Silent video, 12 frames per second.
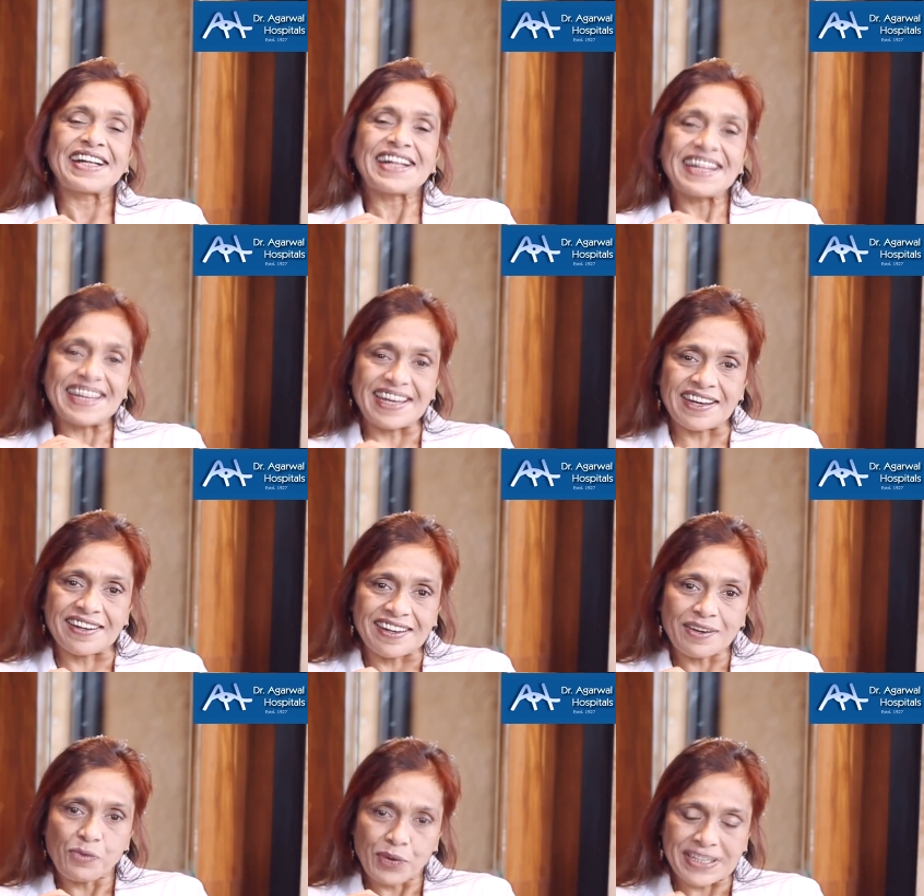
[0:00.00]
here,
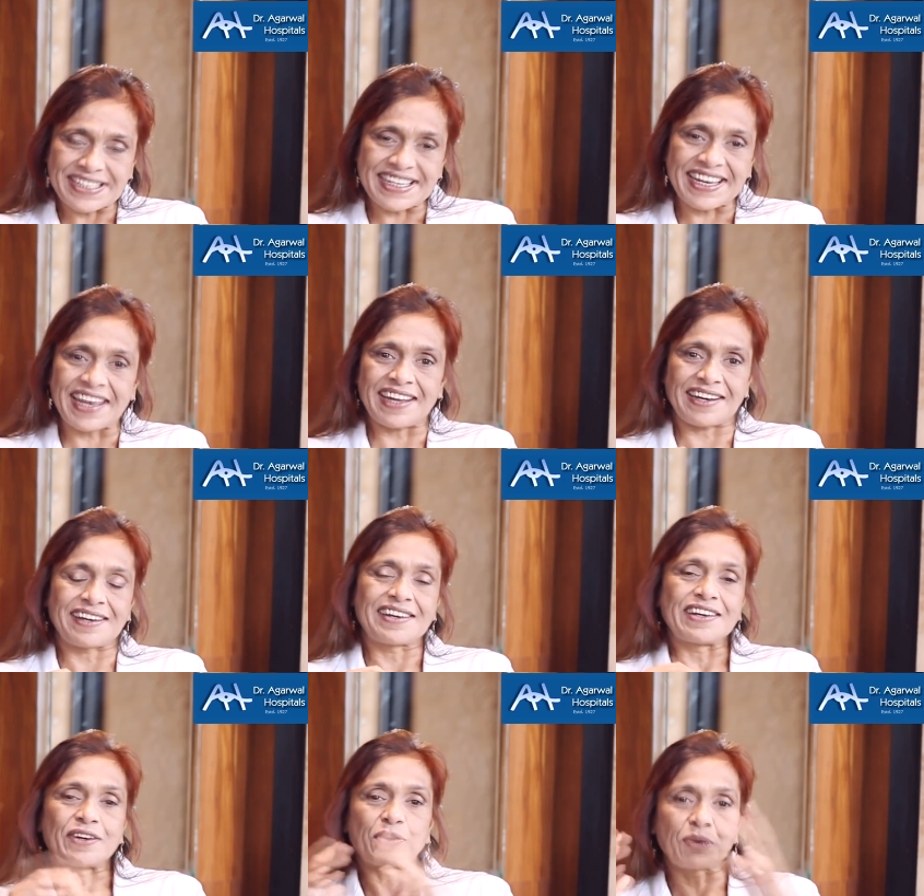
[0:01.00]
once again,
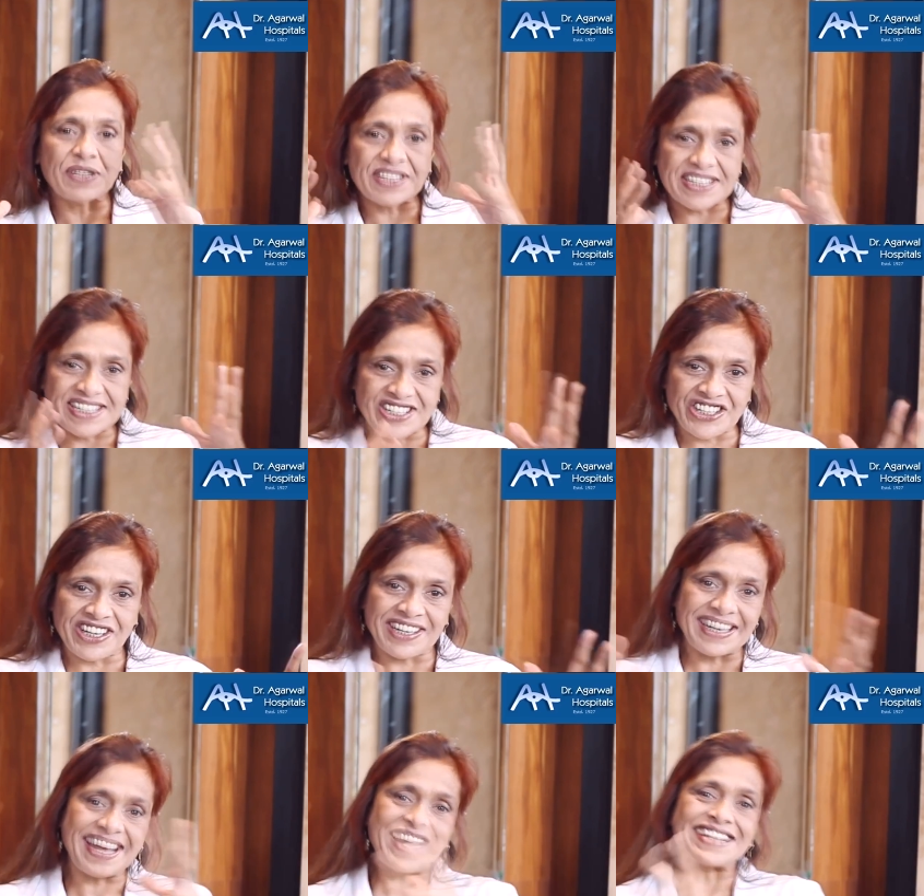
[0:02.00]
with
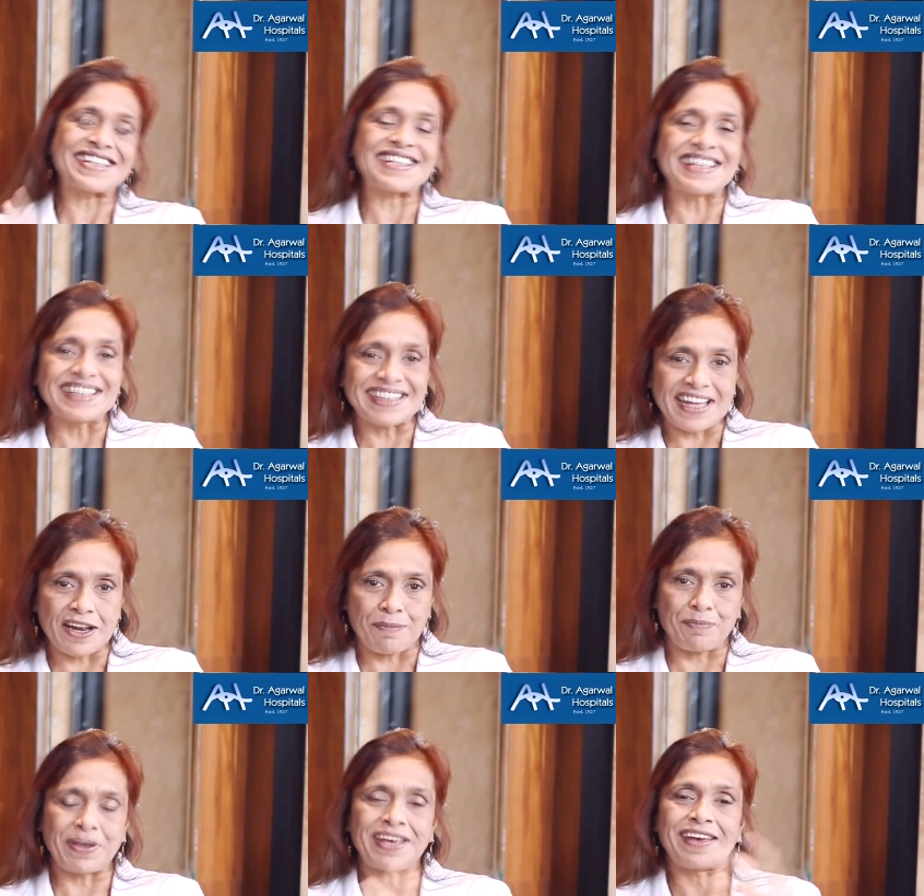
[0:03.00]
gene and cell
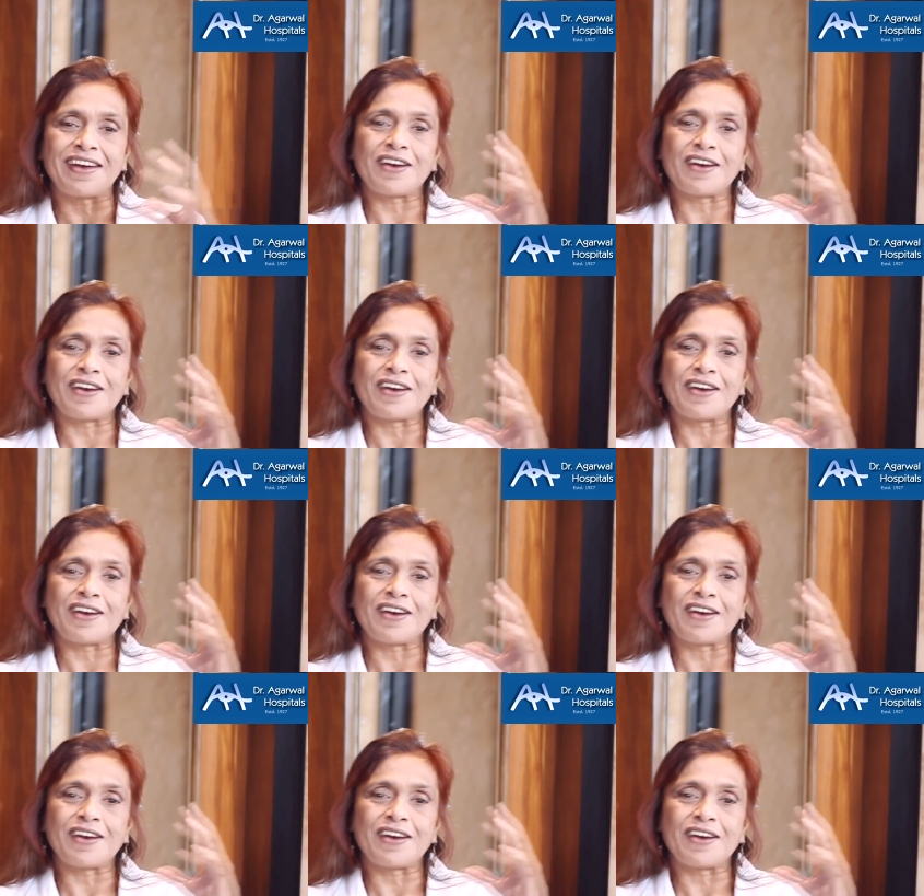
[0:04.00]
therapy,